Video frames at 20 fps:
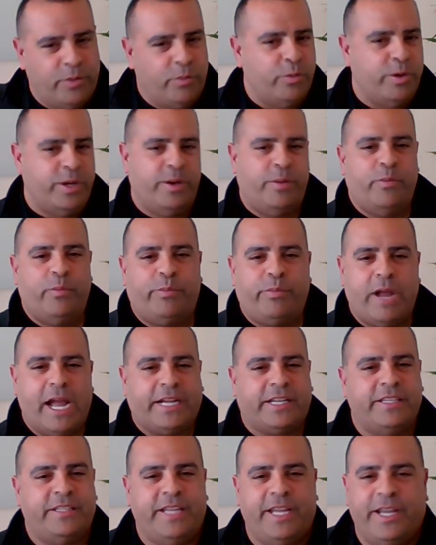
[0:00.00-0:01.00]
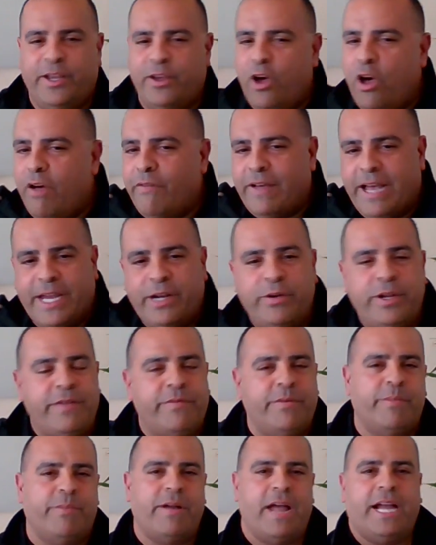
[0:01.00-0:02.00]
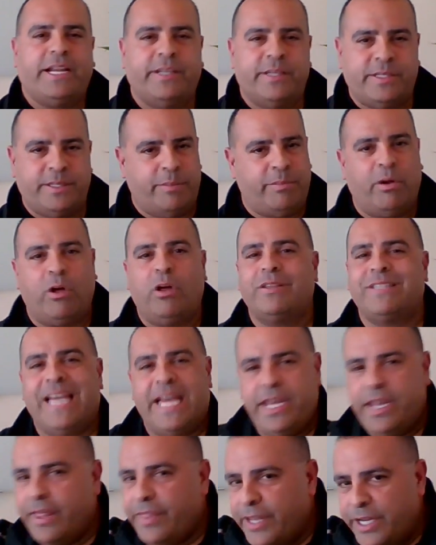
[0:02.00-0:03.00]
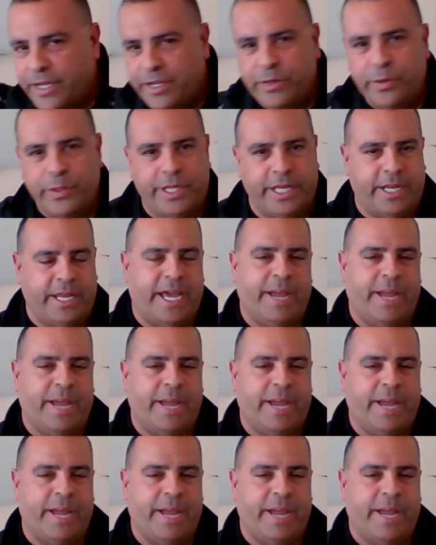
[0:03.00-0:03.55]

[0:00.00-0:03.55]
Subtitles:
When practicing golf, I don't even practice. The ball's got nothing to do with it.